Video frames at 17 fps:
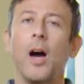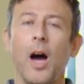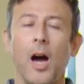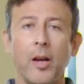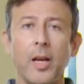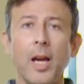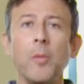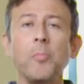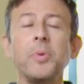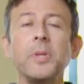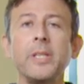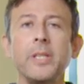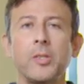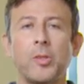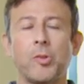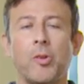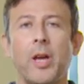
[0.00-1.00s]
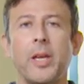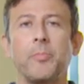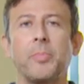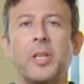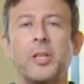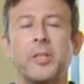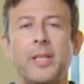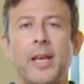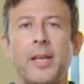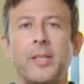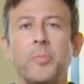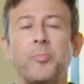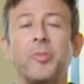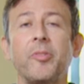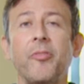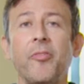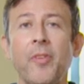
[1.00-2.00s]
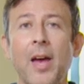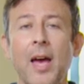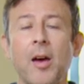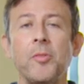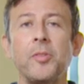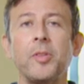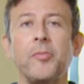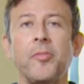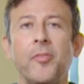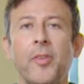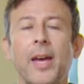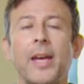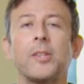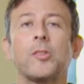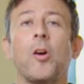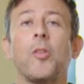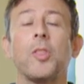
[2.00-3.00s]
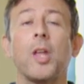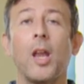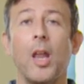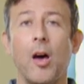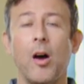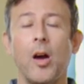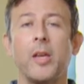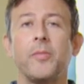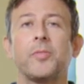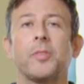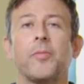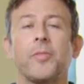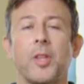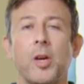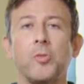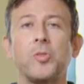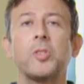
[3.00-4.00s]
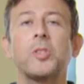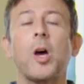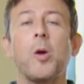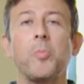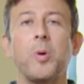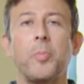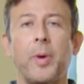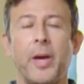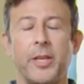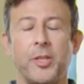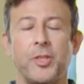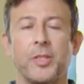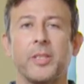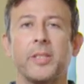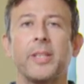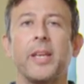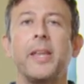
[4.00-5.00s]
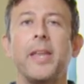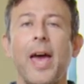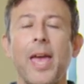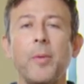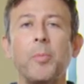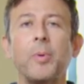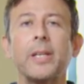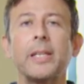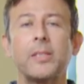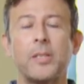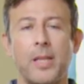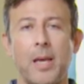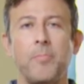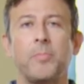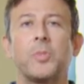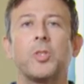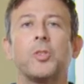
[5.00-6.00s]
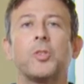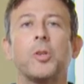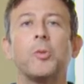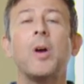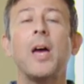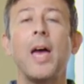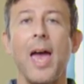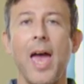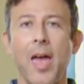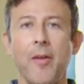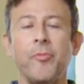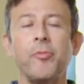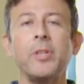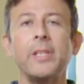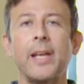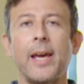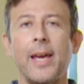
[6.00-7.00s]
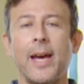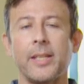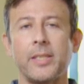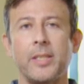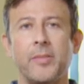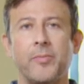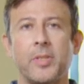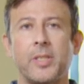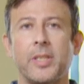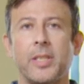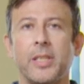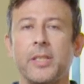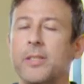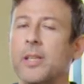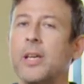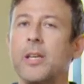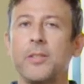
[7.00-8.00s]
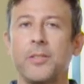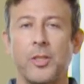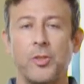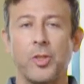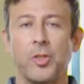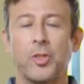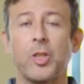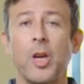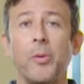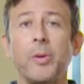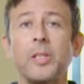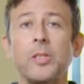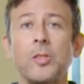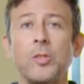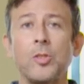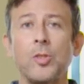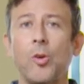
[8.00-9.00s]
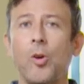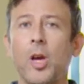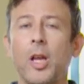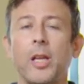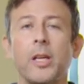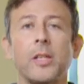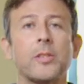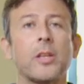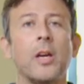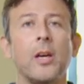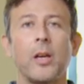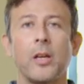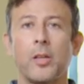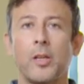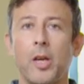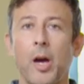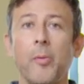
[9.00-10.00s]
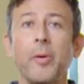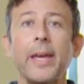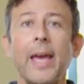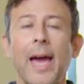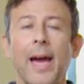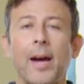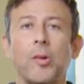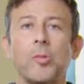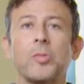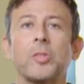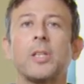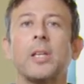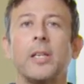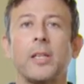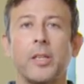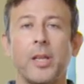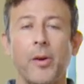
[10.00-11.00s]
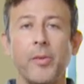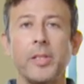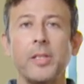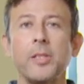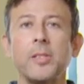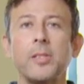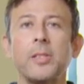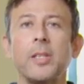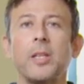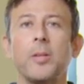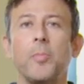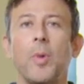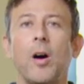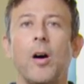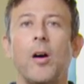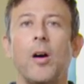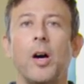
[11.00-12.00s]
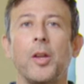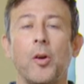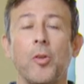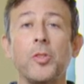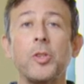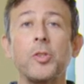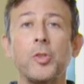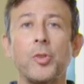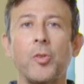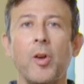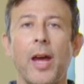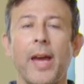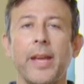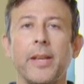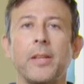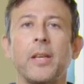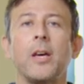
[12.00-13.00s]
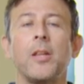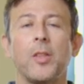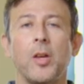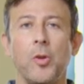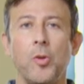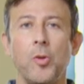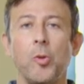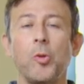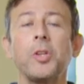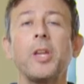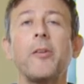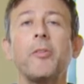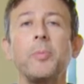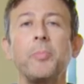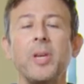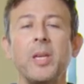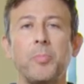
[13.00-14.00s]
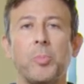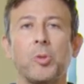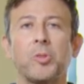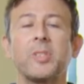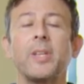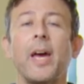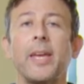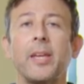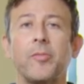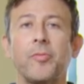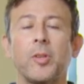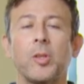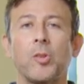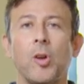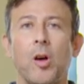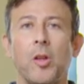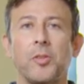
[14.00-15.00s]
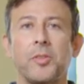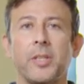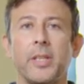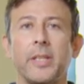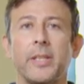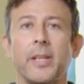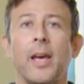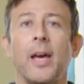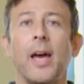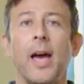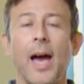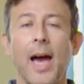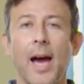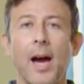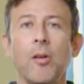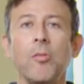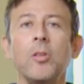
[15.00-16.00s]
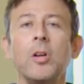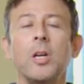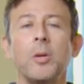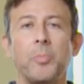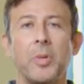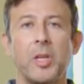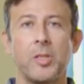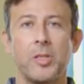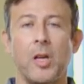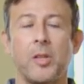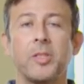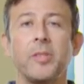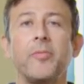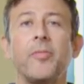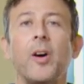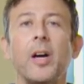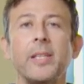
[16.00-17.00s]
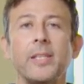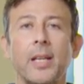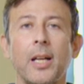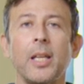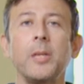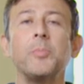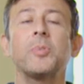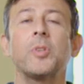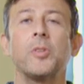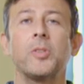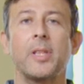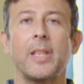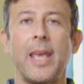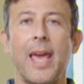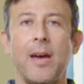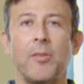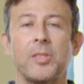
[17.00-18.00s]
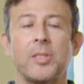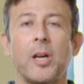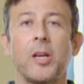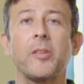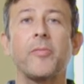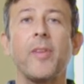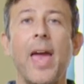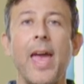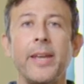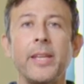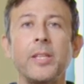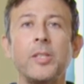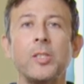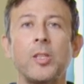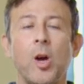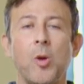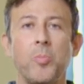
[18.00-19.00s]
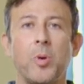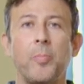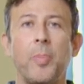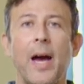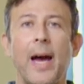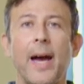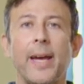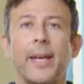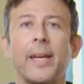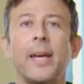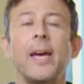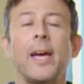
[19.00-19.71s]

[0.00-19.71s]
Our company is great because it has a profound effect on the lives of those stoma patients, enabling them to do everyday activities such as going to the toilet, going out, going to the cinema and on the train that ordinary people take for granted. How? Because our device clips onto the outside of any stoma bag,